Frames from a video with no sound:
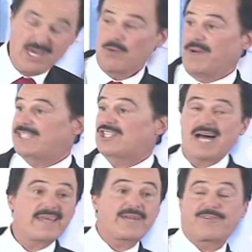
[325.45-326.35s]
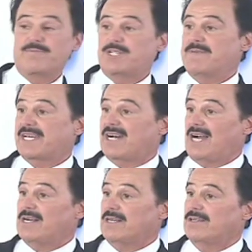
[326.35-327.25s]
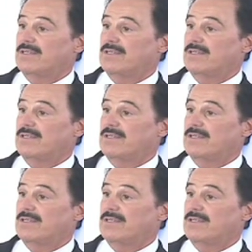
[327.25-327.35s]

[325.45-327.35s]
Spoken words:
We saw that from Jimmy Carter.